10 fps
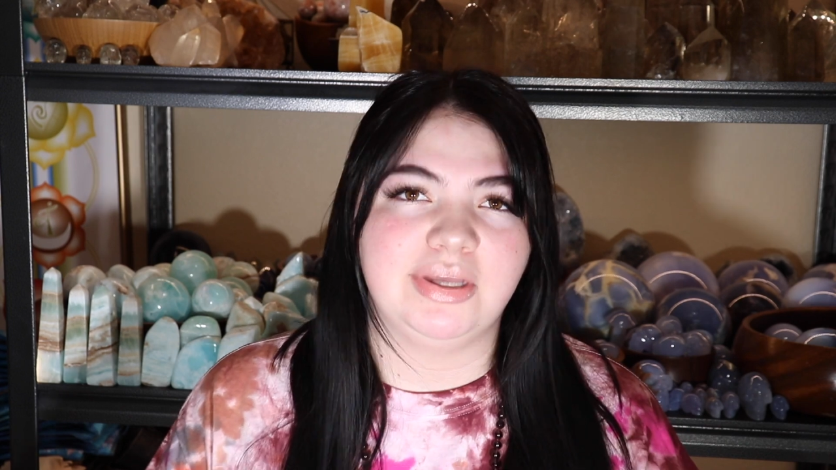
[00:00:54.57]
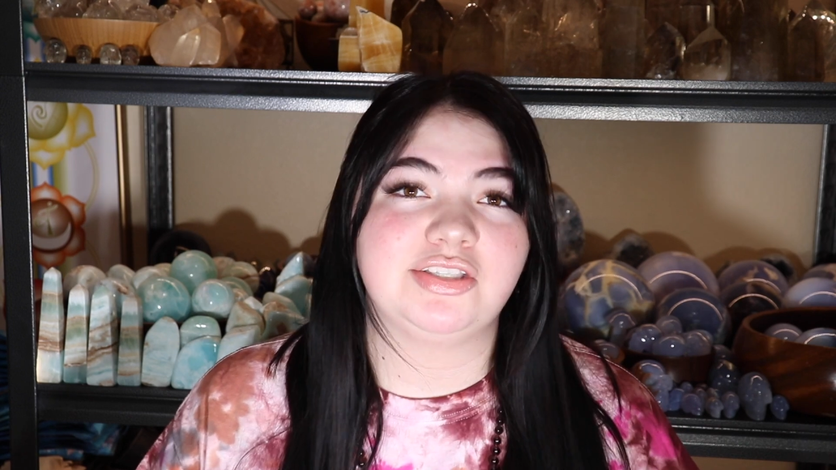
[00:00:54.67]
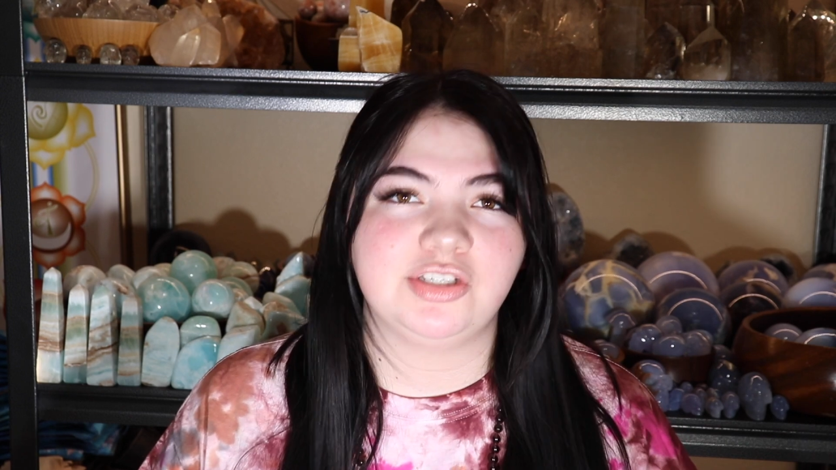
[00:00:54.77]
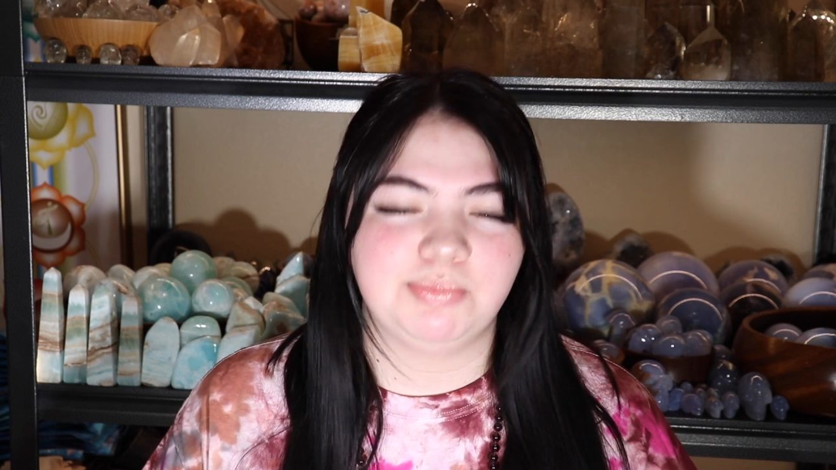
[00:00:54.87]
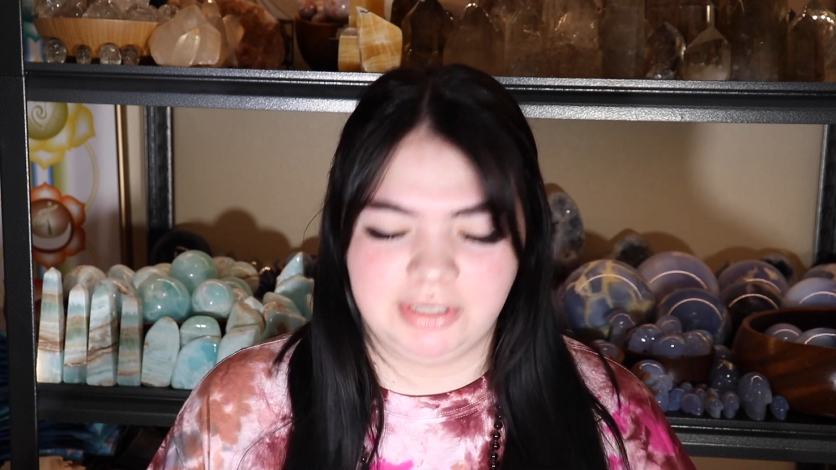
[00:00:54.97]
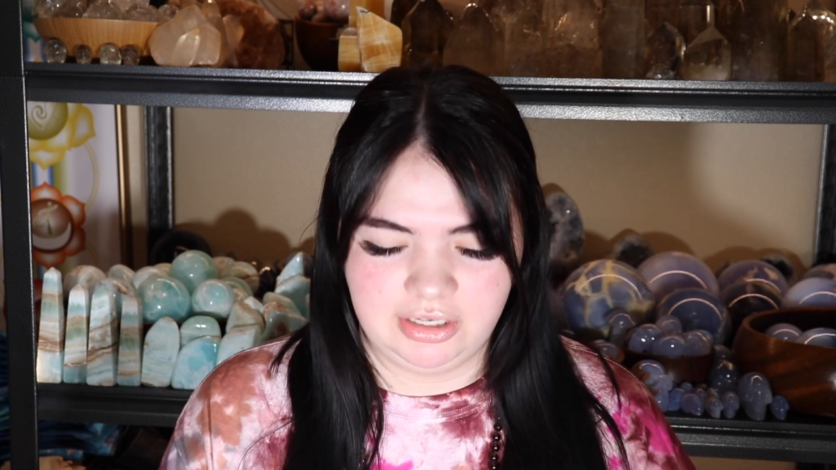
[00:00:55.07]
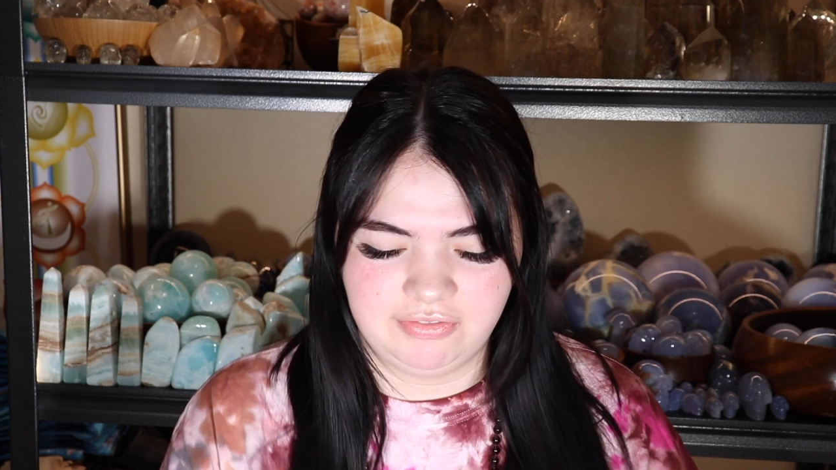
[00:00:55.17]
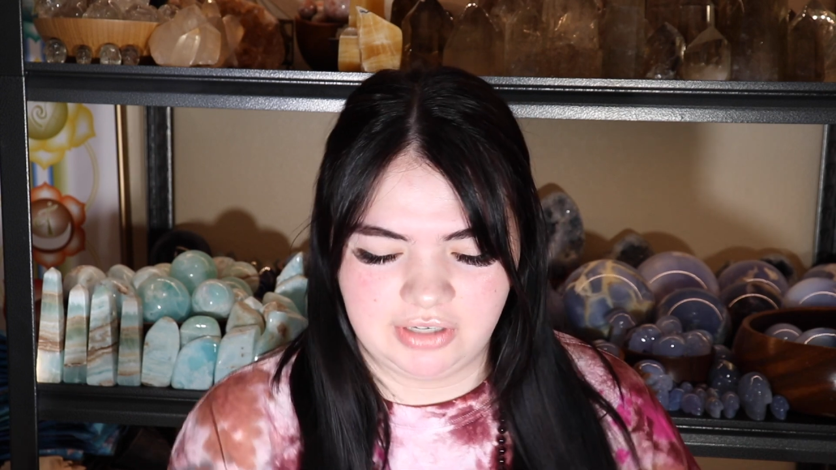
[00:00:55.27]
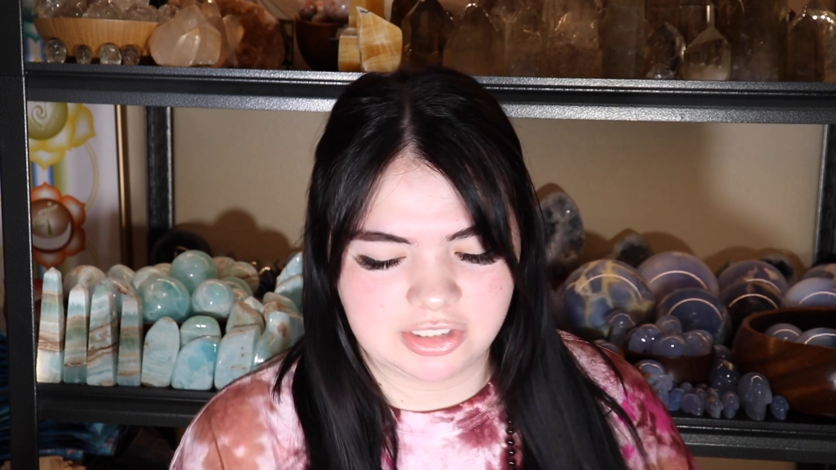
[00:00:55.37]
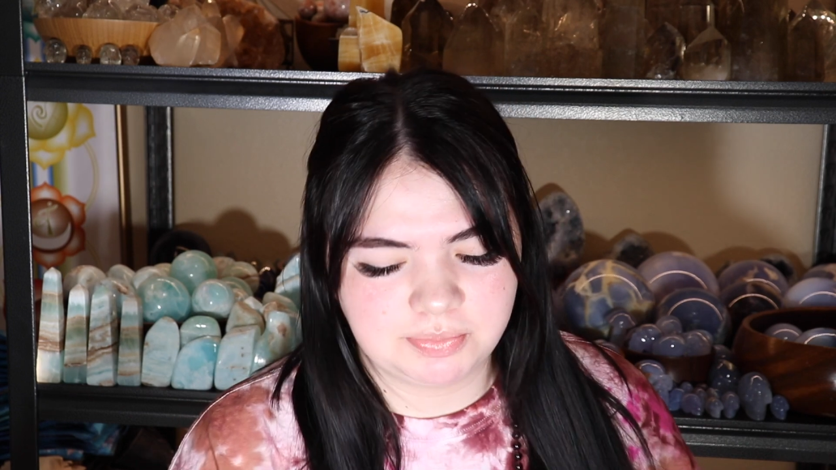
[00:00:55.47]
It's super good
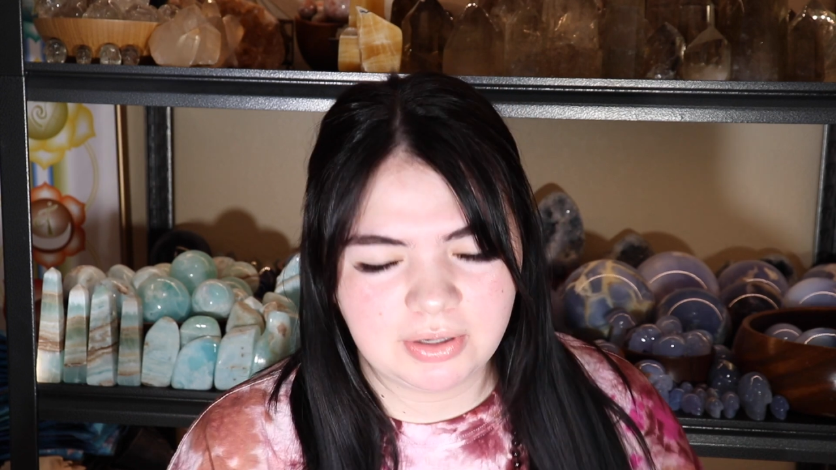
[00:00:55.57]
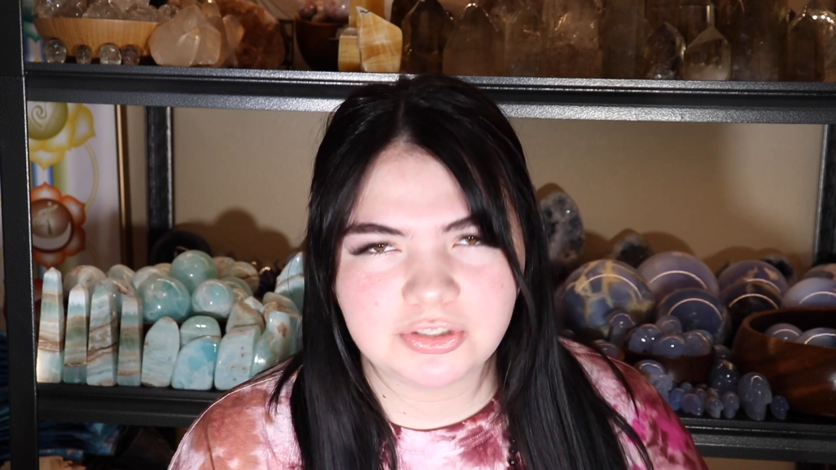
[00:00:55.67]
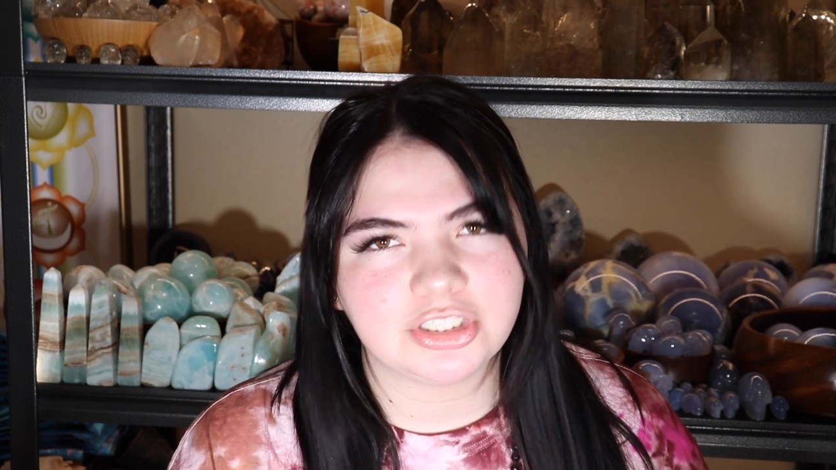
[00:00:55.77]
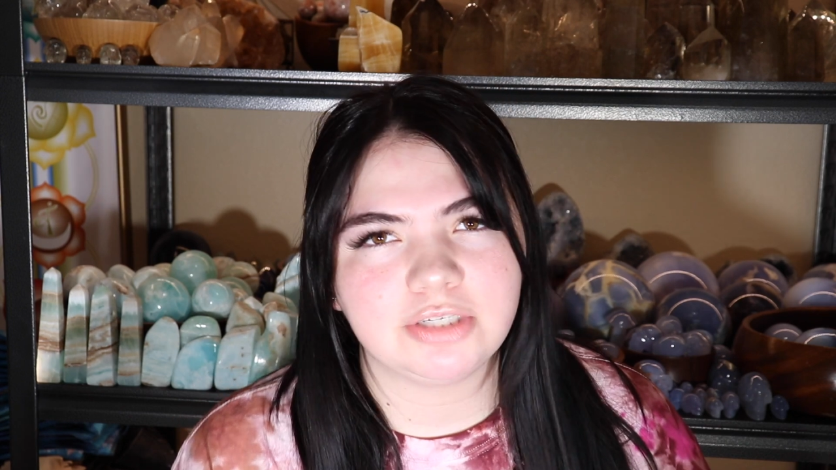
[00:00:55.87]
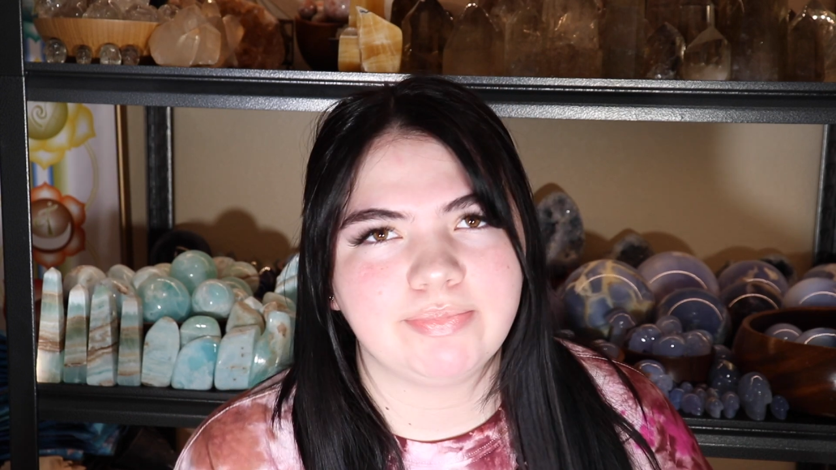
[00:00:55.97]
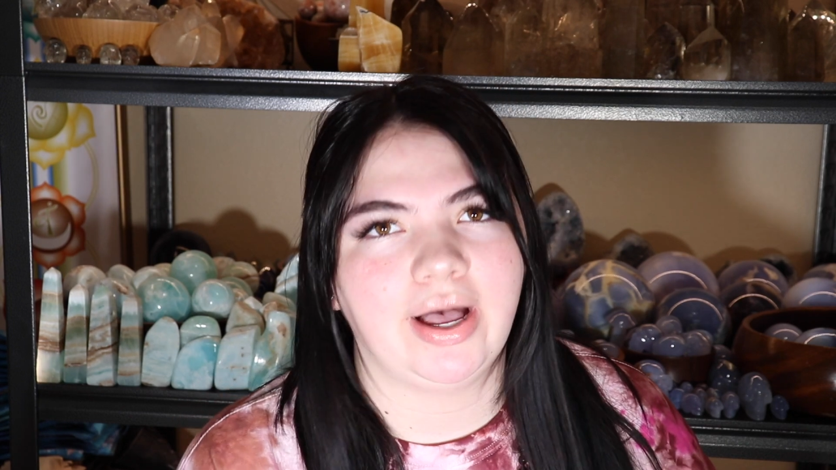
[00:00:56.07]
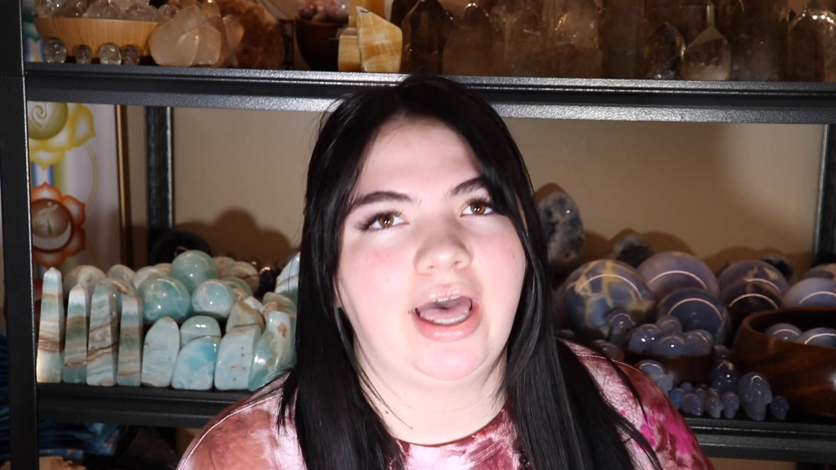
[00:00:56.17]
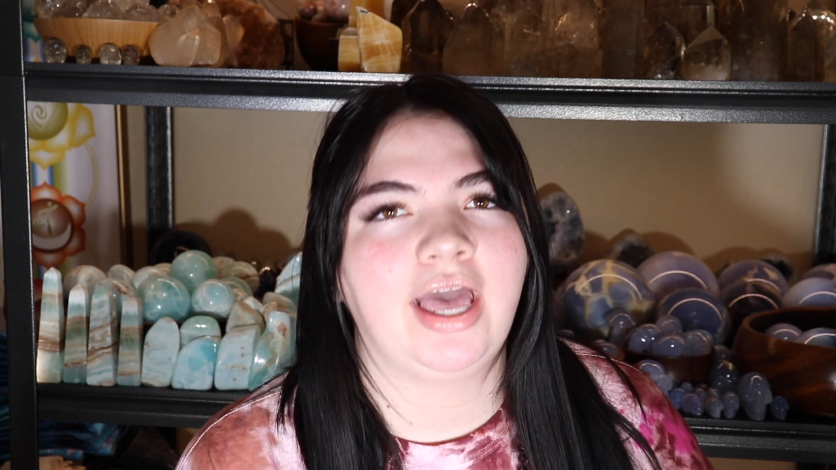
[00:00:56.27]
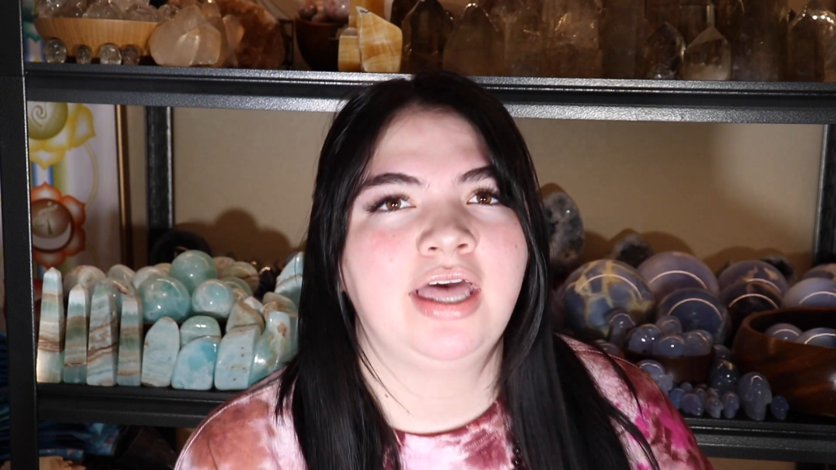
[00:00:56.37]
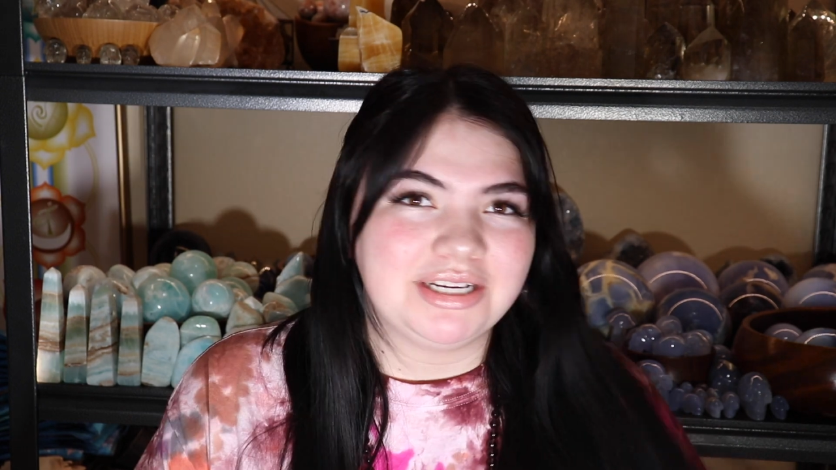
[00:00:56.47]
for exposure,
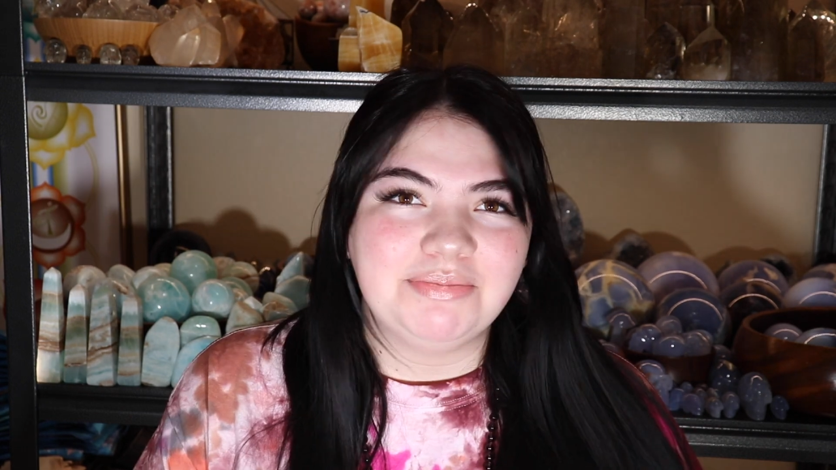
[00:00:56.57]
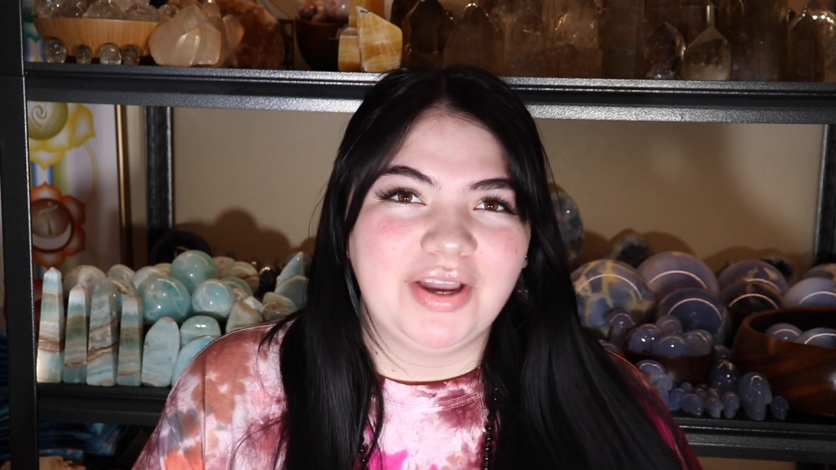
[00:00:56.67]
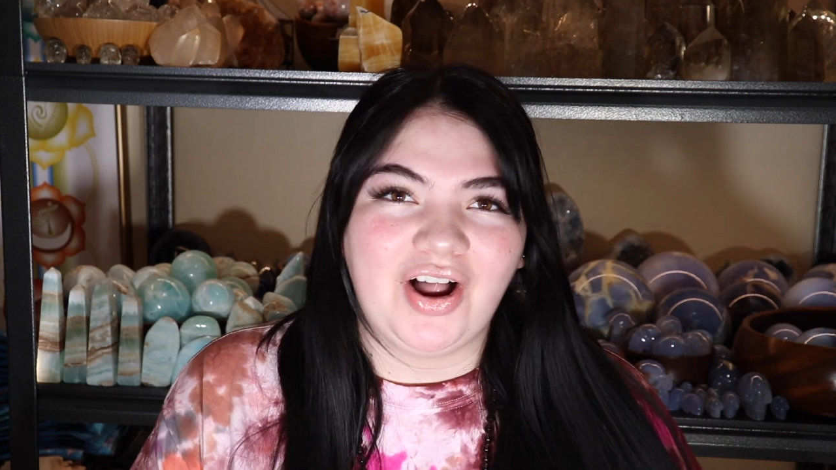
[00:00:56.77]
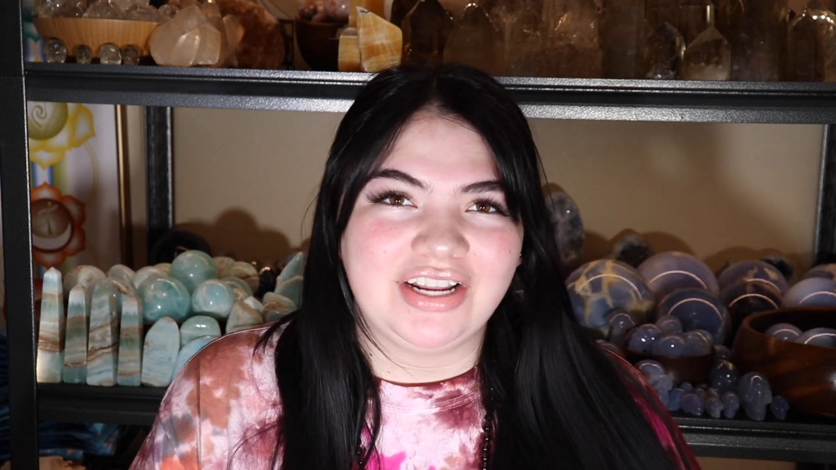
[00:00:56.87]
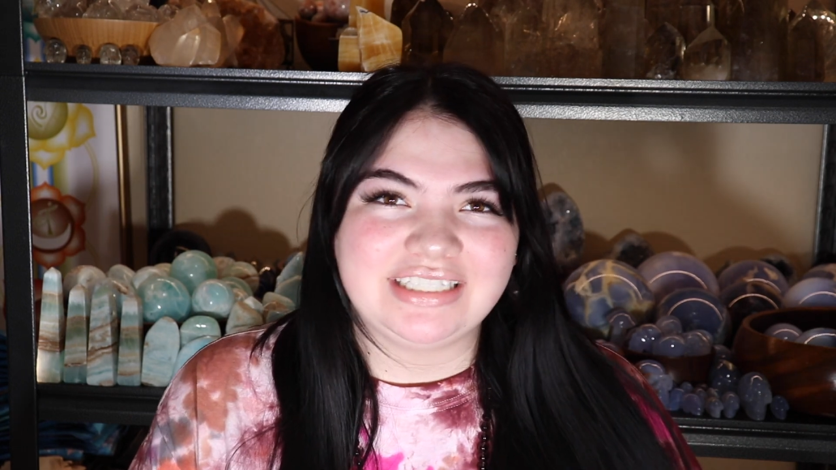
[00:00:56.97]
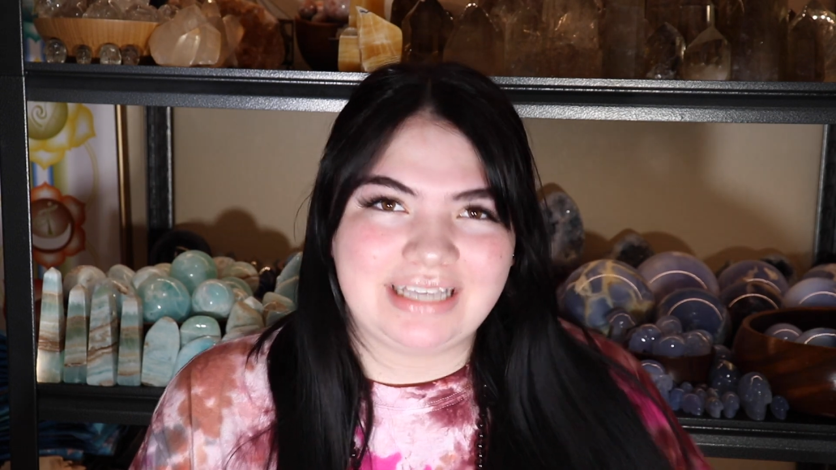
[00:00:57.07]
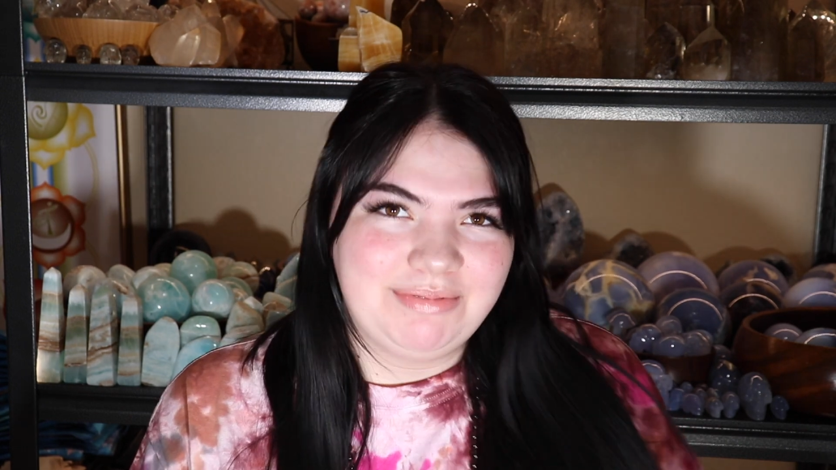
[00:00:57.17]
but I'm gonna be honest,